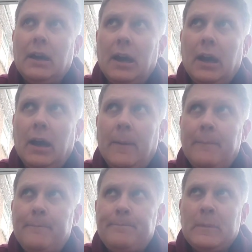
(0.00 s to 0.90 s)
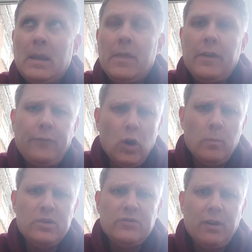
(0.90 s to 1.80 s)
Um, the
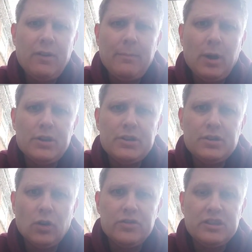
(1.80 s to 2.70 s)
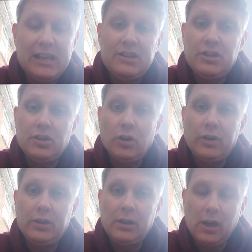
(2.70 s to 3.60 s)
film is very much sort of centered
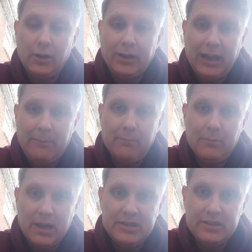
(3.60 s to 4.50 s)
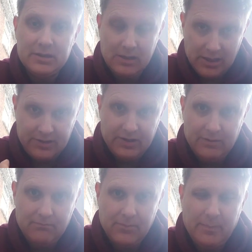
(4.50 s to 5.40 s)
on on him as, as the,
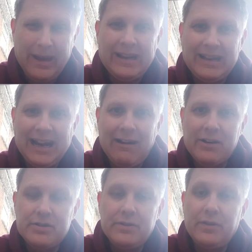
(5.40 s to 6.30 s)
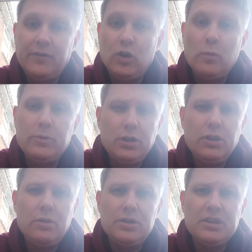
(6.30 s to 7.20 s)
the main character in the film. You
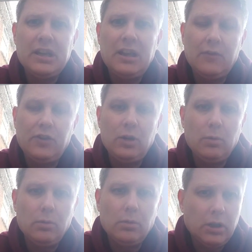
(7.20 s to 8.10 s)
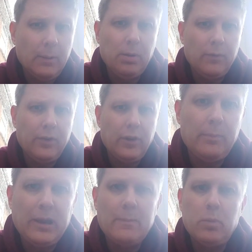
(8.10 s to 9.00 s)
do see a few couple of
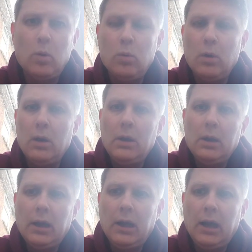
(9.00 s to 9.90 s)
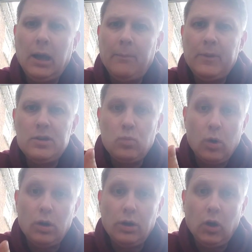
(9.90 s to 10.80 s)
people. Um, there's
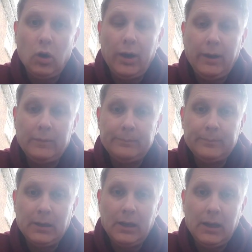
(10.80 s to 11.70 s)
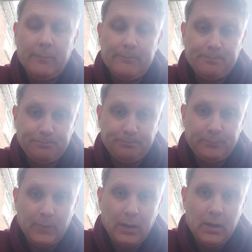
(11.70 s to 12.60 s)
one guy um,
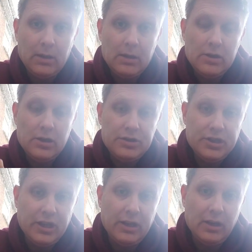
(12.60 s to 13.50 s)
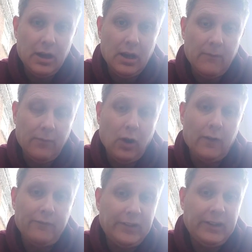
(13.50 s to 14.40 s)
you see uh, via
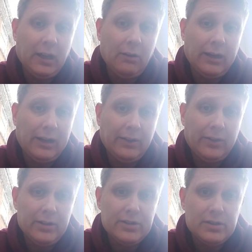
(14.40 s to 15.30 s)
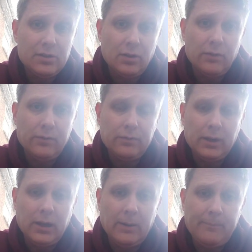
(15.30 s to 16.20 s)
video link that's sort of
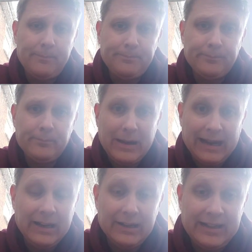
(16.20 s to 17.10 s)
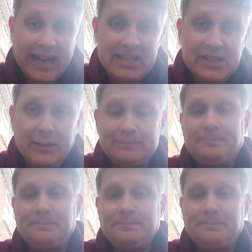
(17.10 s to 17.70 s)
um, back at NASA.